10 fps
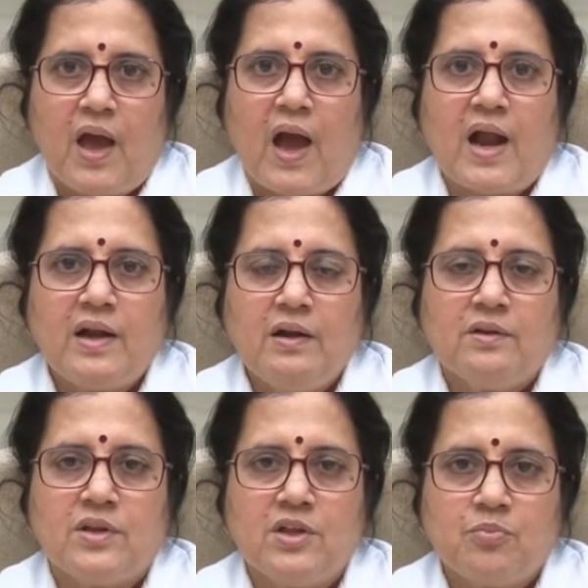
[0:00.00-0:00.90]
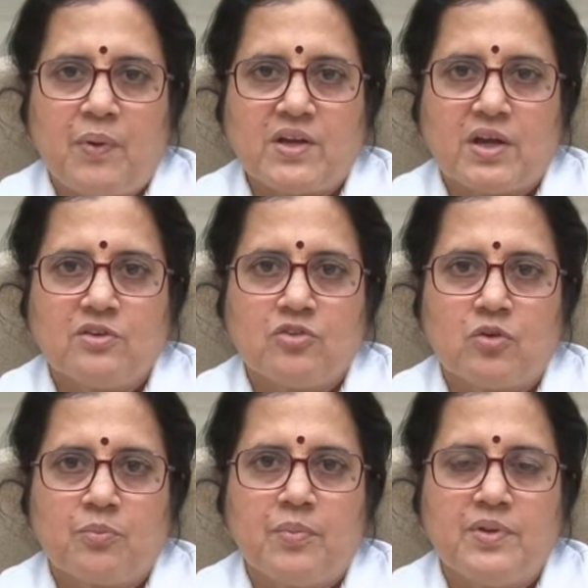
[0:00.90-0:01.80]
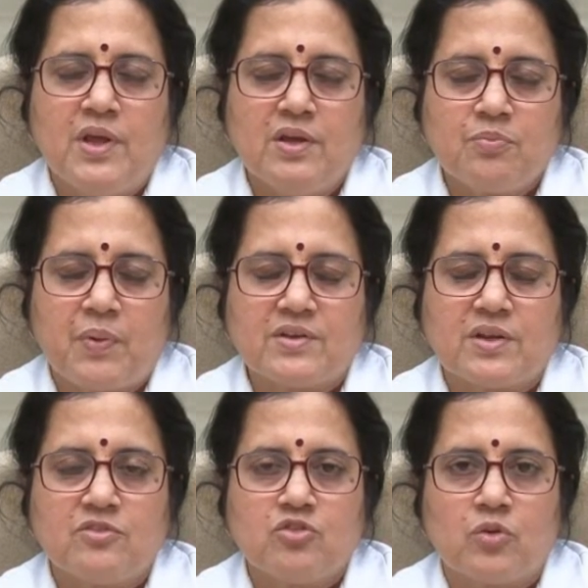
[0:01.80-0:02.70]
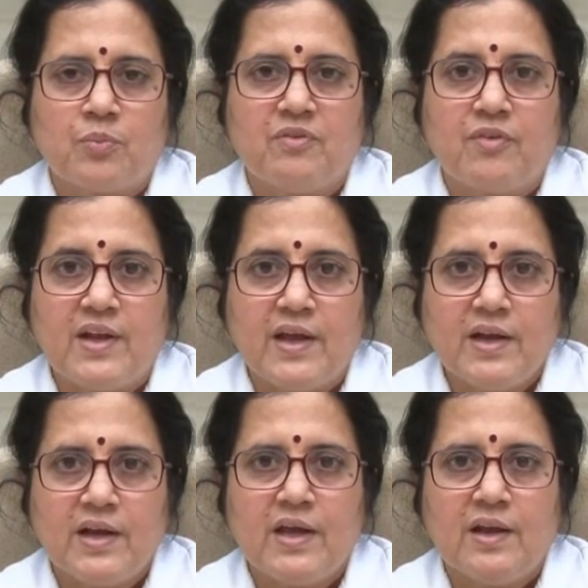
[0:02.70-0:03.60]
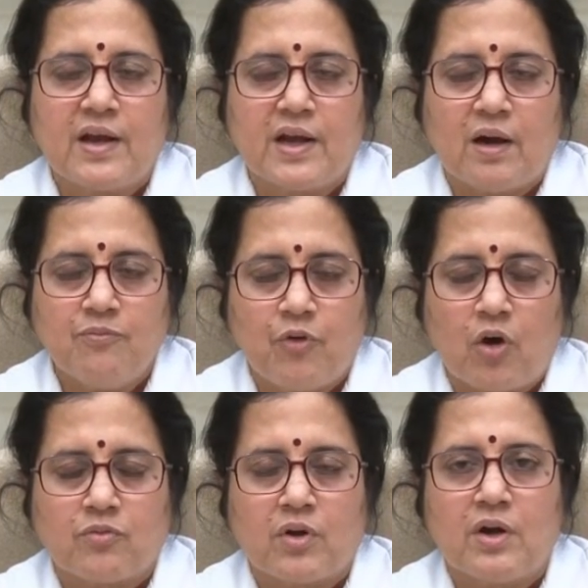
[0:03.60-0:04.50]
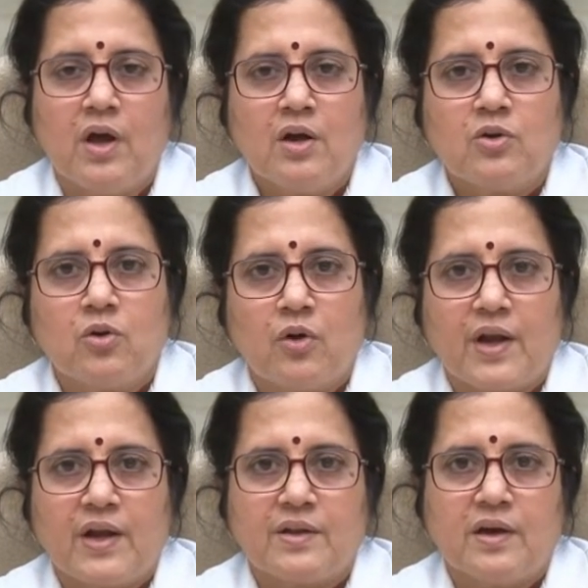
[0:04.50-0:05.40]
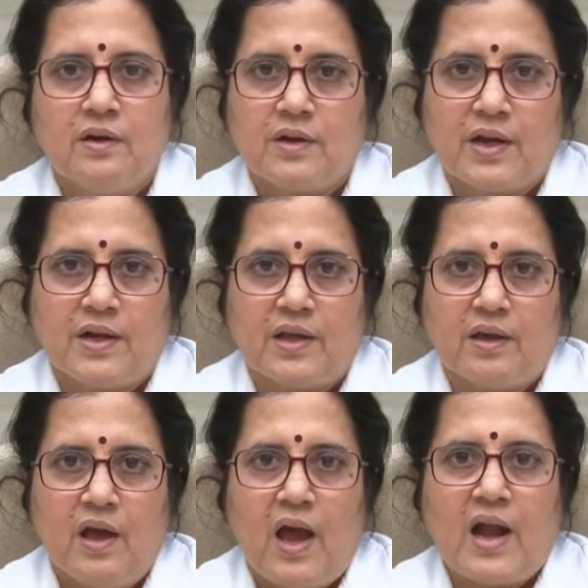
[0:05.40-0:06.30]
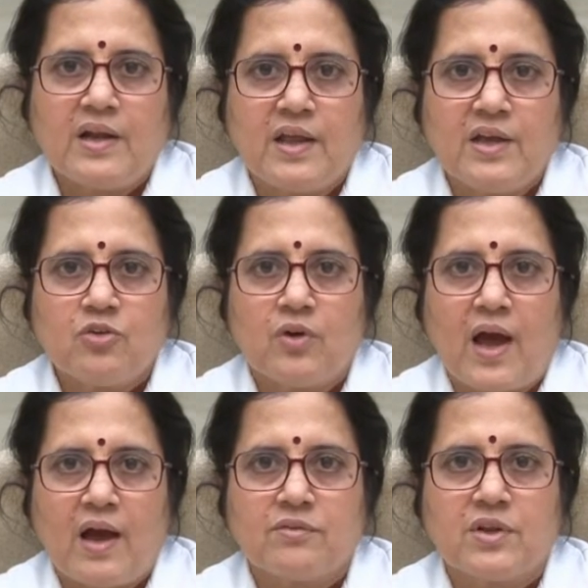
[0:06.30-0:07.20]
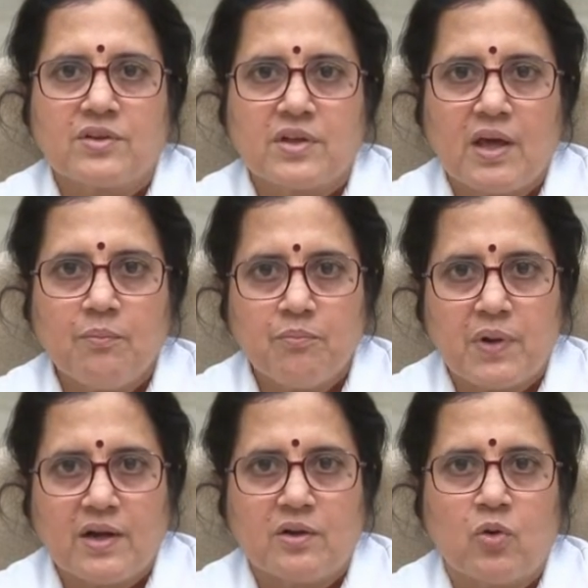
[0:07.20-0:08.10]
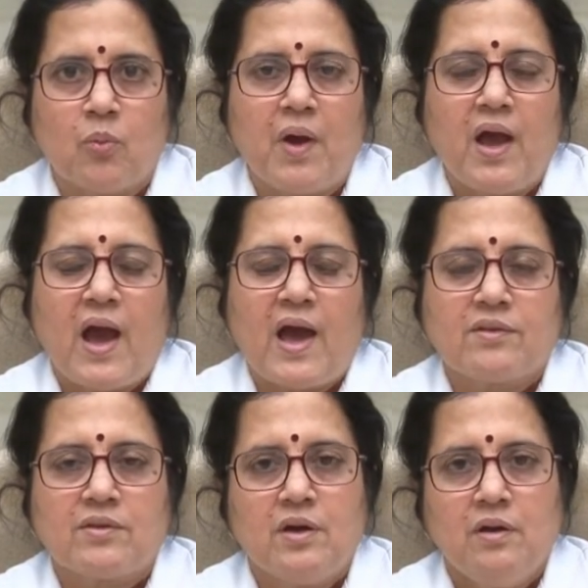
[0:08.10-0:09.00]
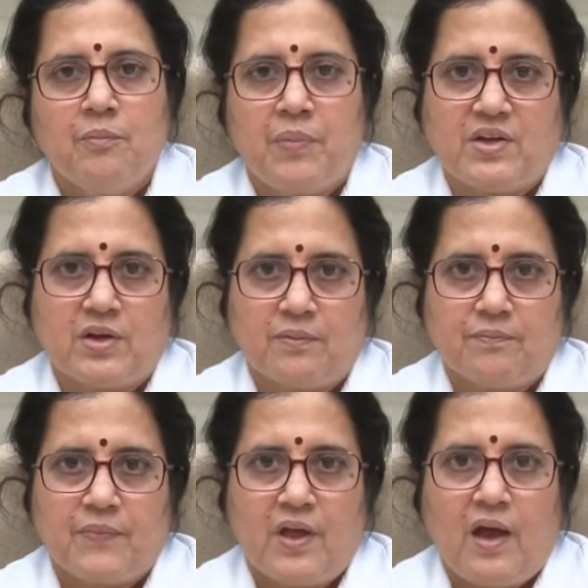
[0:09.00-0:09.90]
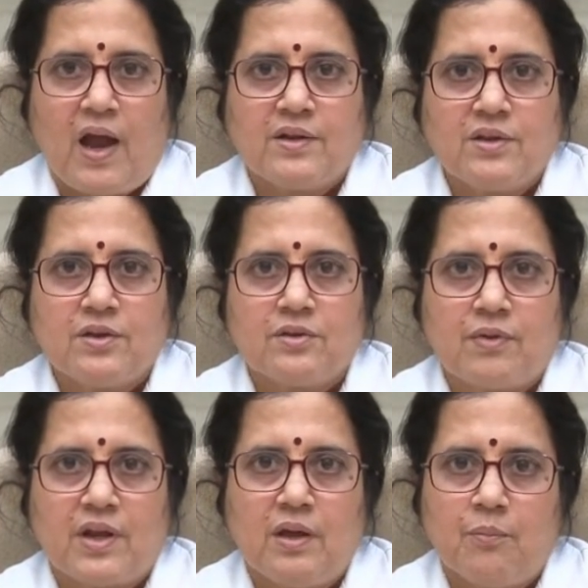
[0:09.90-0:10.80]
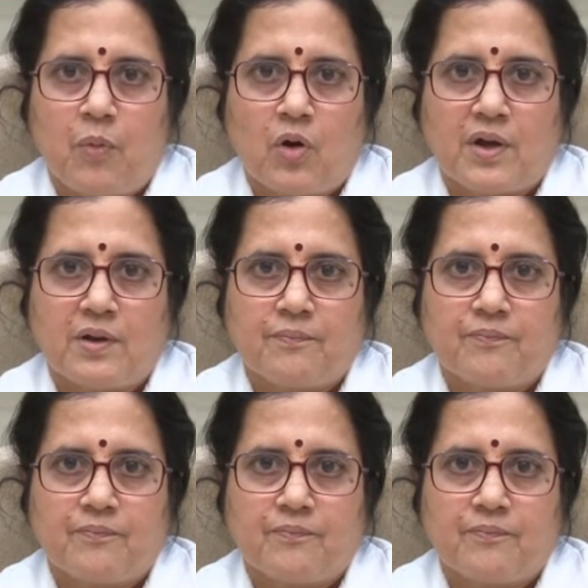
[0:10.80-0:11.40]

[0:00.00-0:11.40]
And these persons should be willingly come forward to donate the kidney, and they should have the same blood group as the patient, and this is very important.